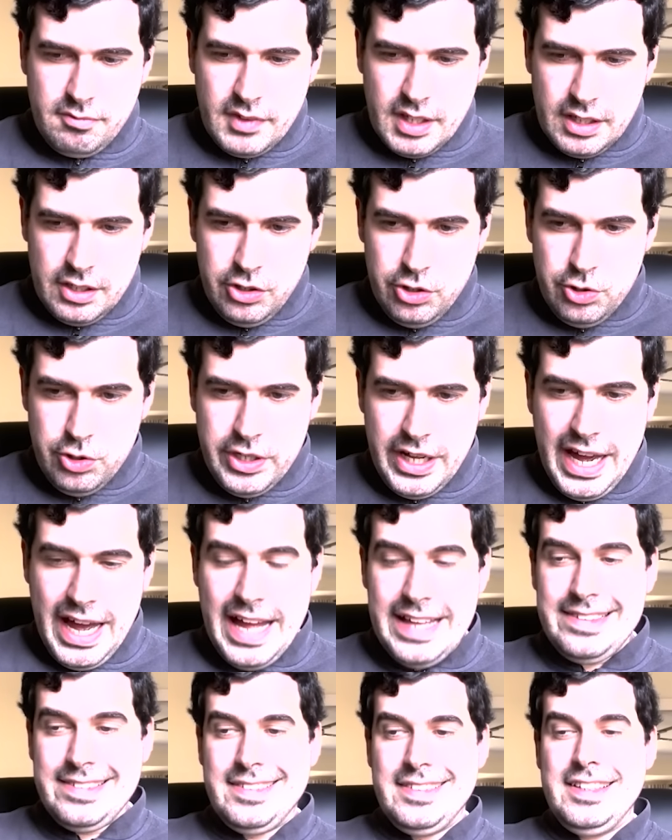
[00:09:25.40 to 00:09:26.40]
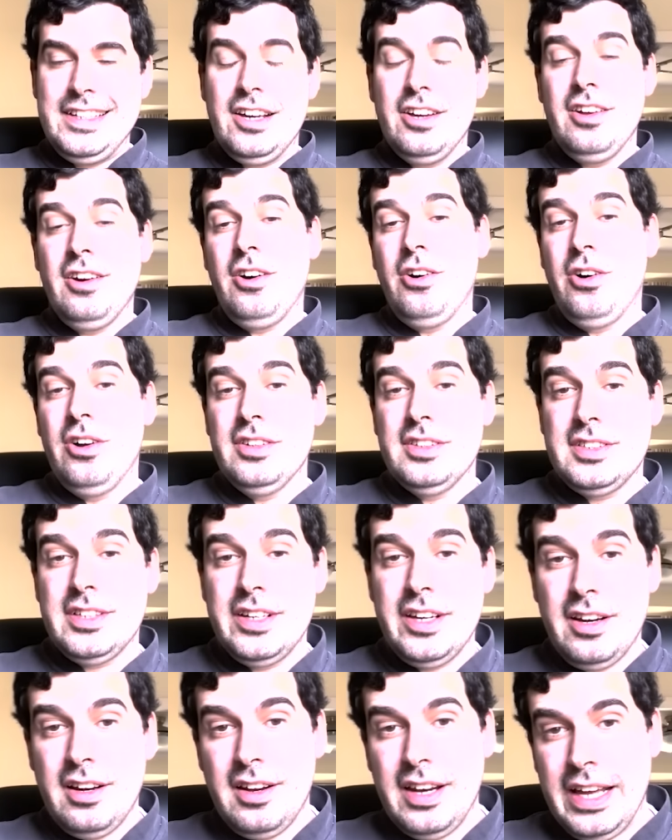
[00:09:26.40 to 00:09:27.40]
look at the
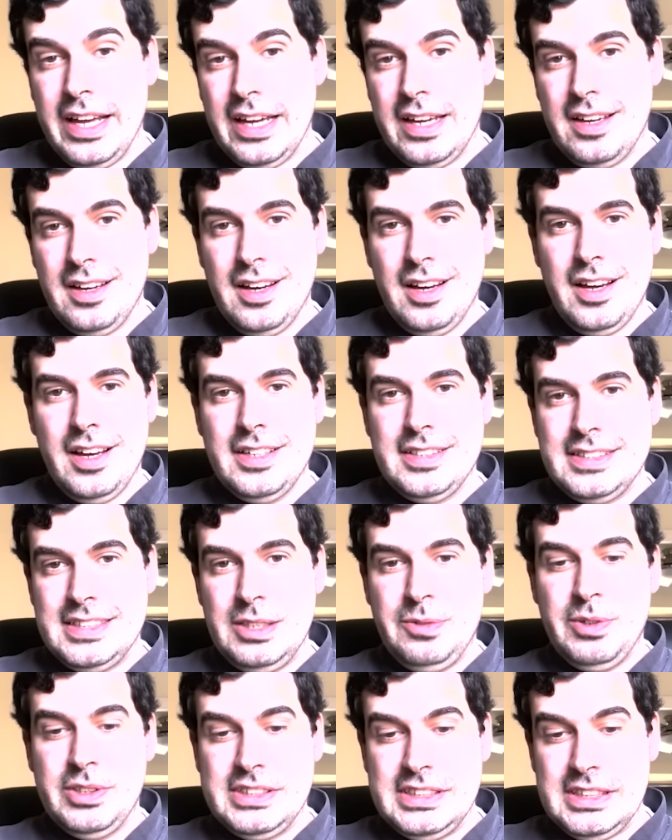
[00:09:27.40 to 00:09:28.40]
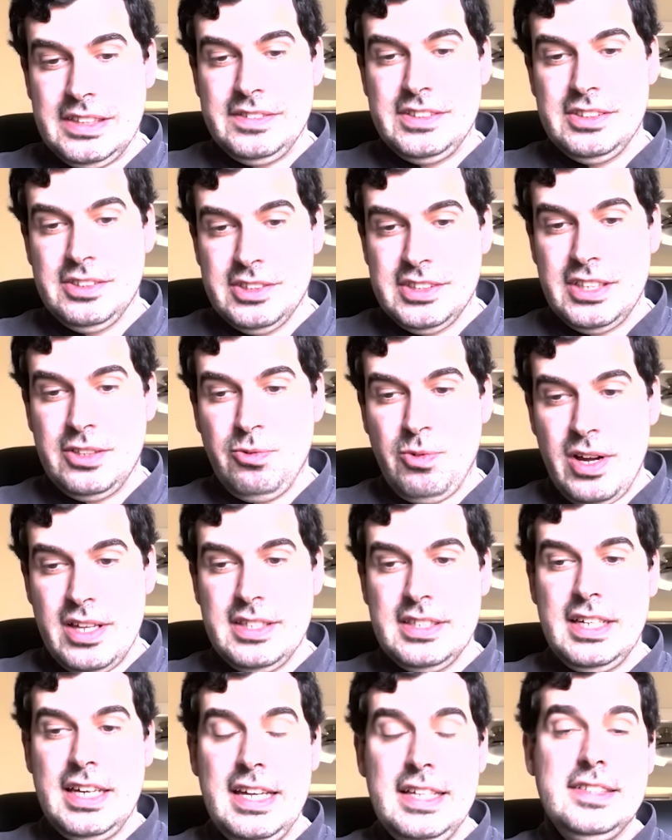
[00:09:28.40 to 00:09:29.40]
entire like uh, sequences of zeros and
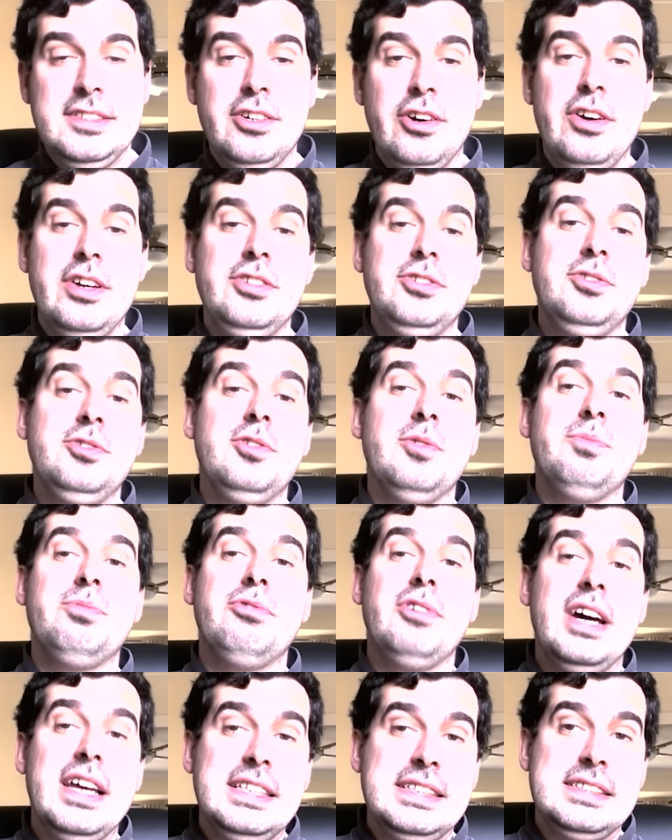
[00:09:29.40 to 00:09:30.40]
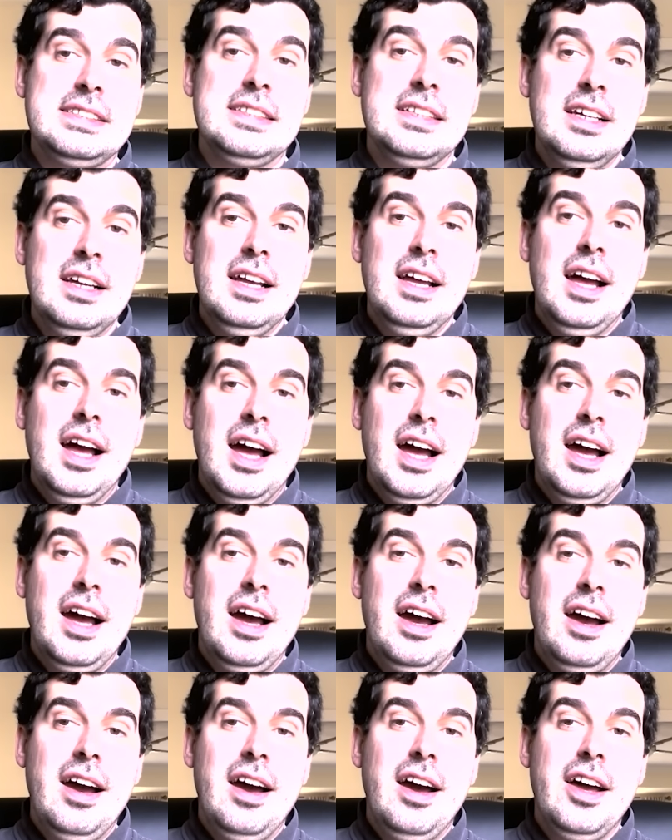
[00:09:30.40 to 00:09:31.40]
ones it's going to compress
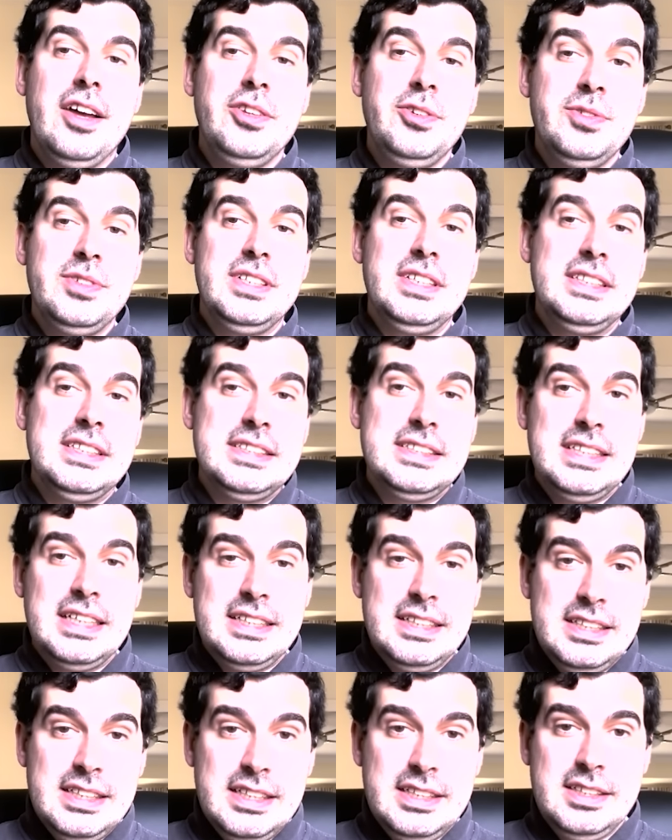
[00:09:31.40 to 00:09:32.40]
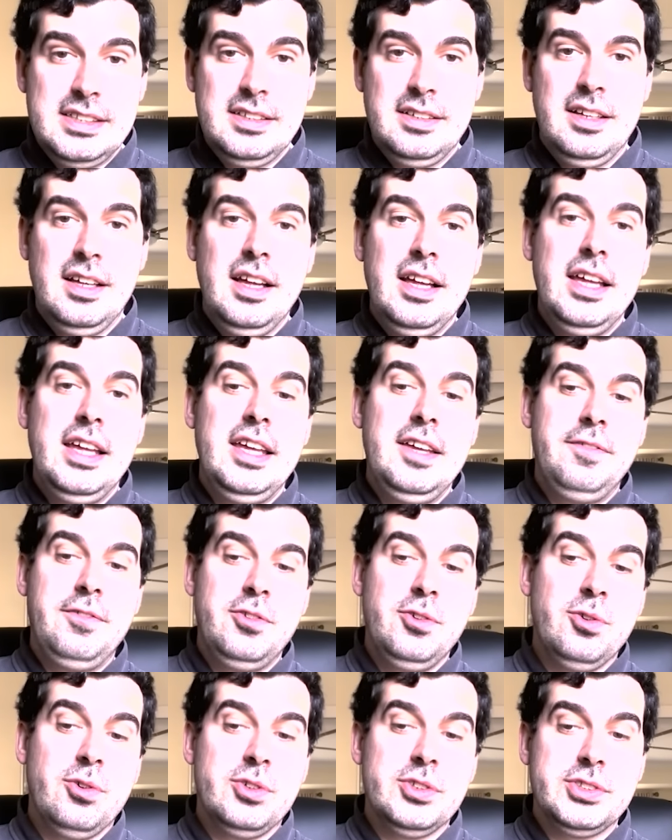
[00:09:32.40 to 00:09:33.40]
uh, using this technique if
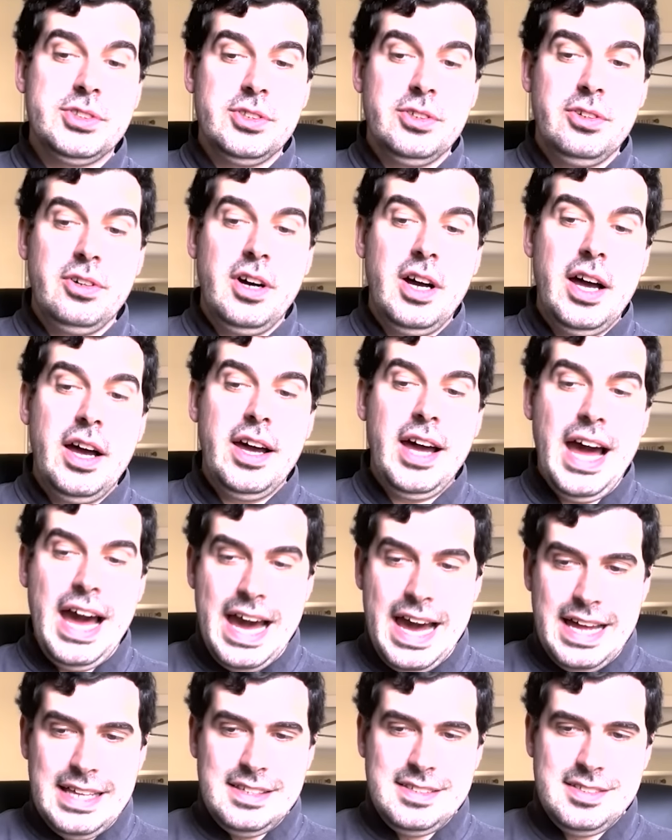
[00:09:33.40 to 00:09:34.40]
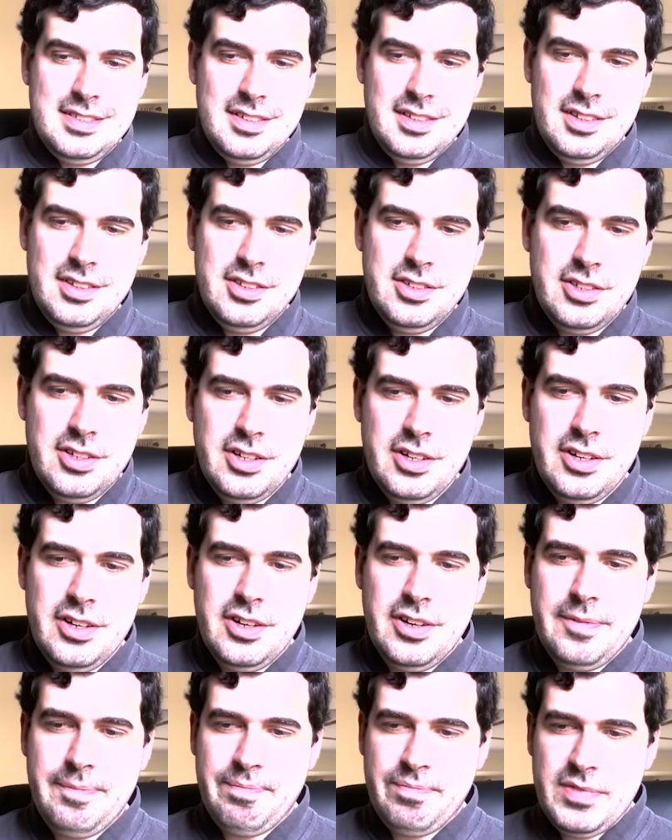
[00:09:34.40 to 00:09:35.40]
you also uh, add
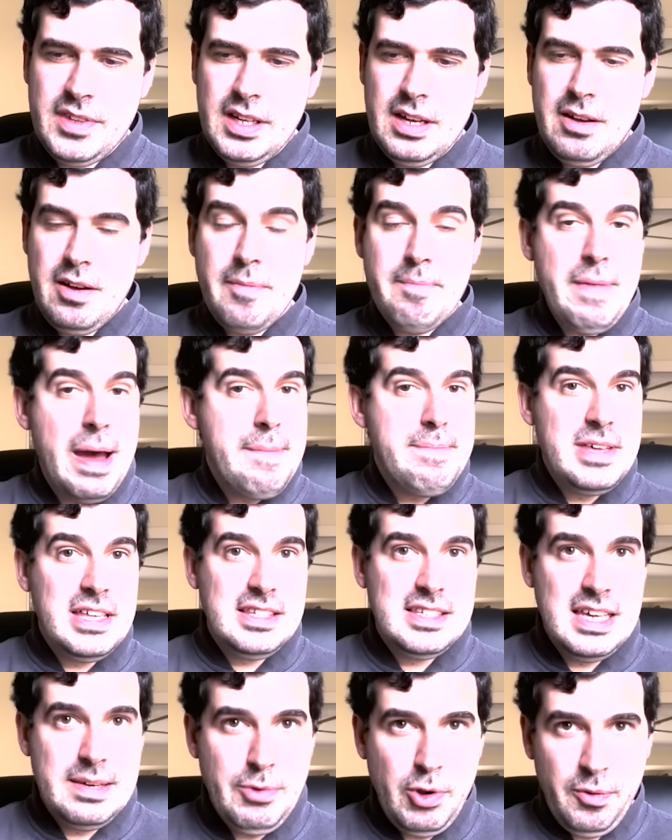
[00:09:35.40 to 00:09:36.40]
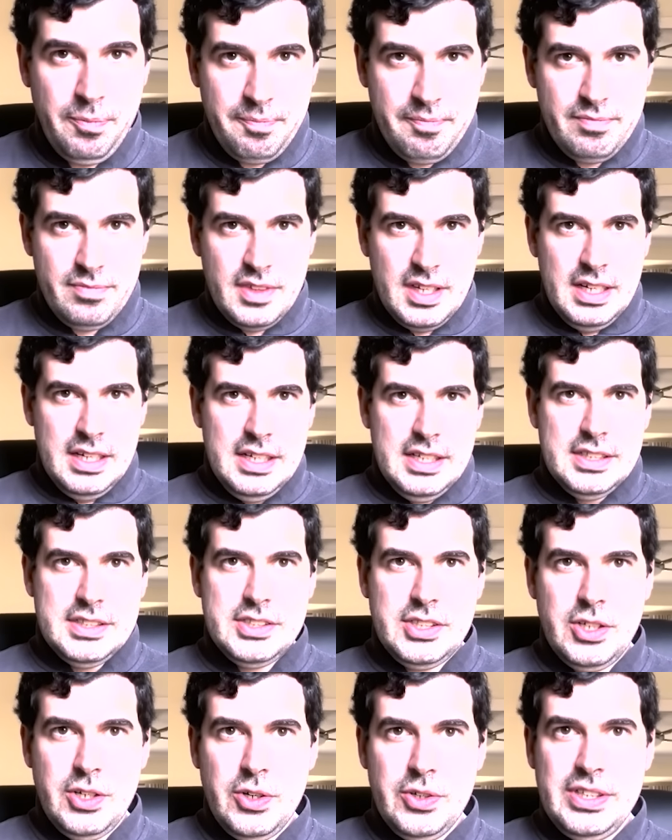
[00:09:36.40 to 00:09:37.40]
the uh, mapping table
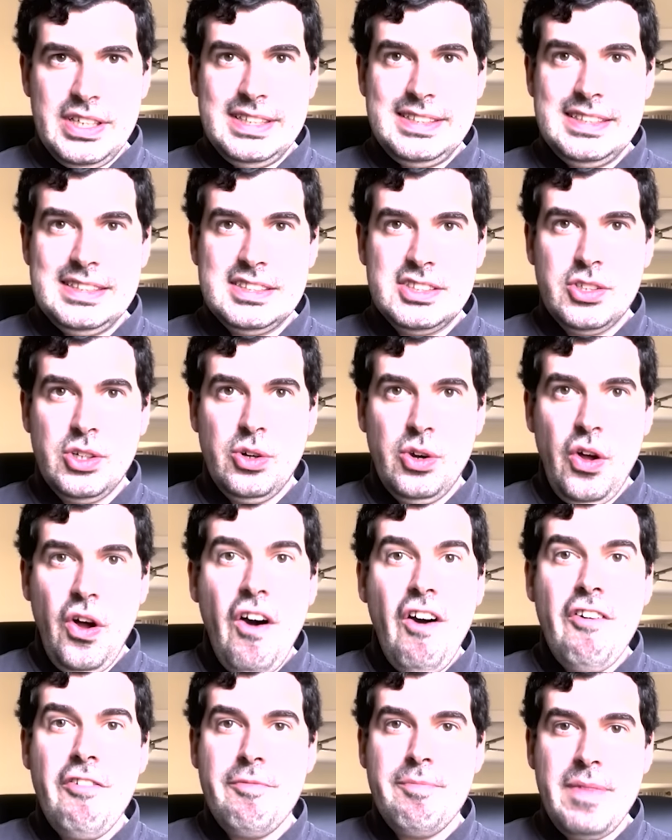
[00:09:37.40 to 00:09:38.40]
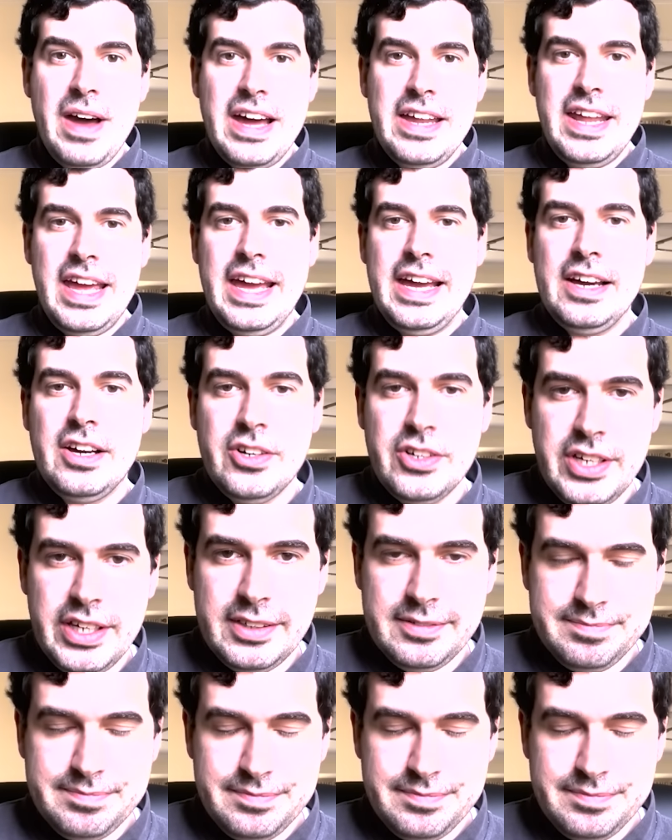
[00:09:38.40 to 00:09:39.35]
so this is called Huffman encoding.